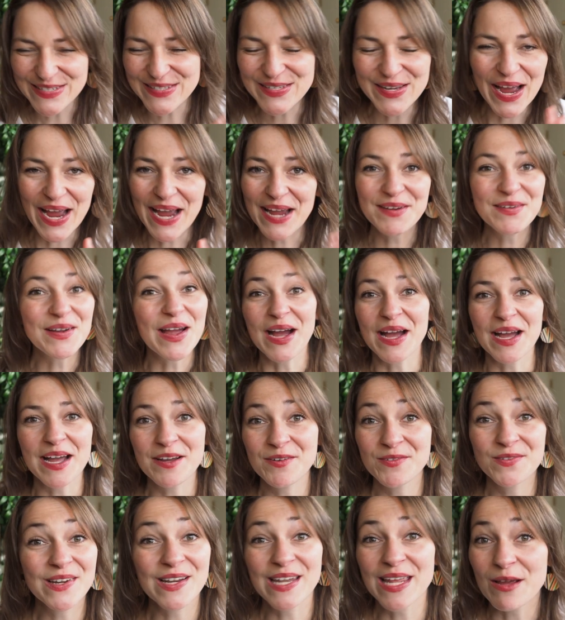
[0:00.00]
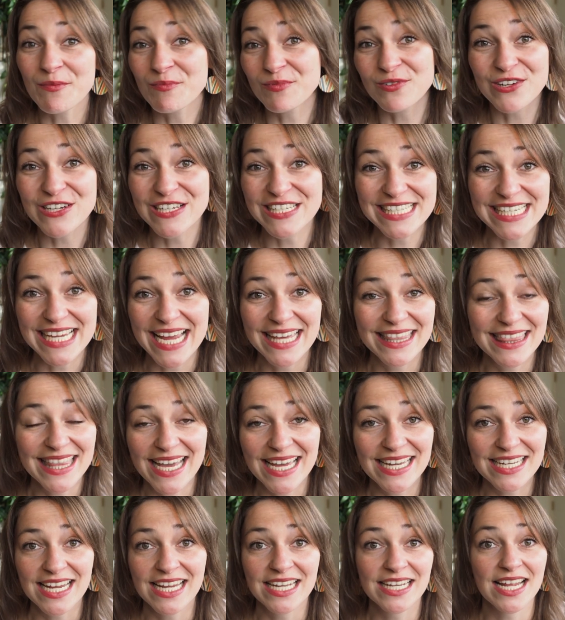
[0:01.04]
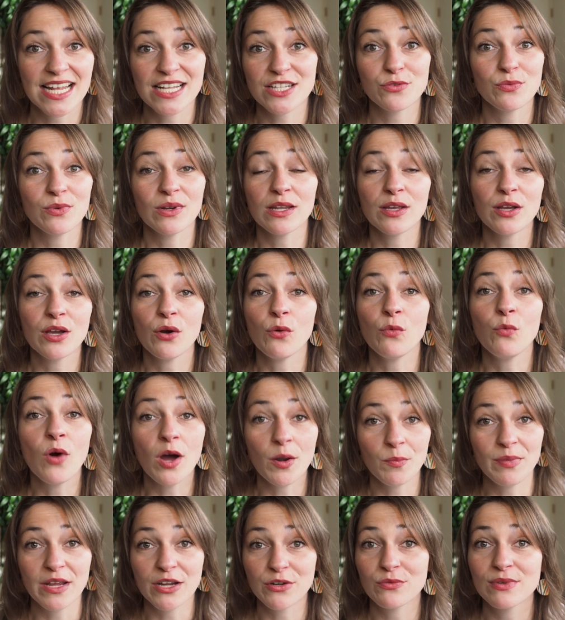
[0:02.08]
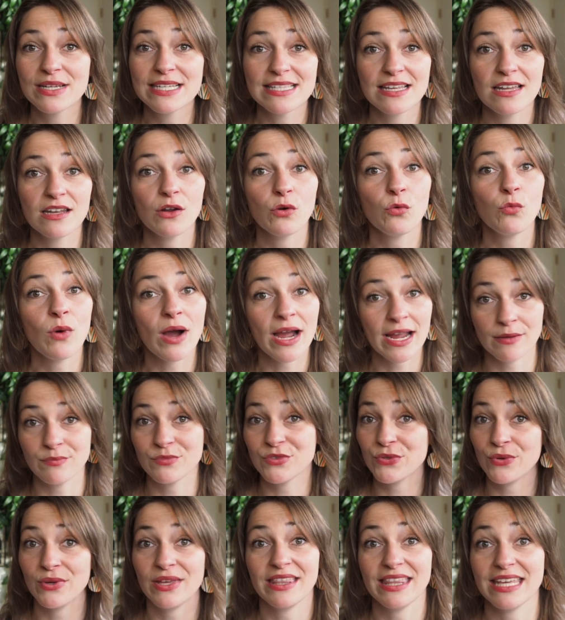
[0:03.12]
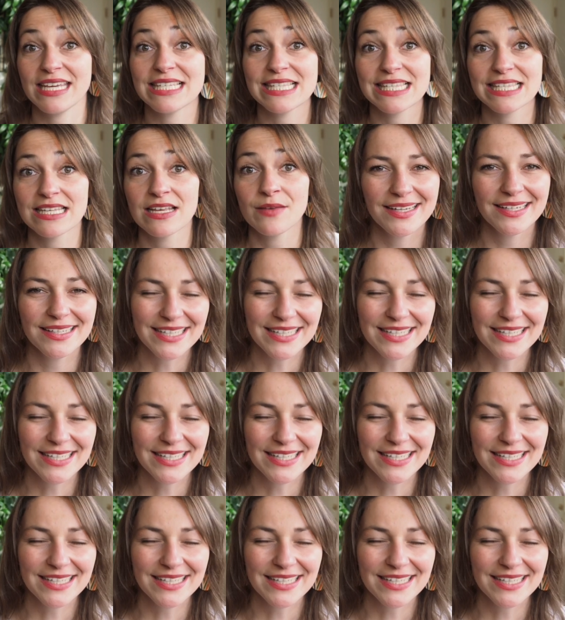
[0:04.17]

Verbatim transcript: So I, I really appreciate that and that's really one big reason why I'm doing this.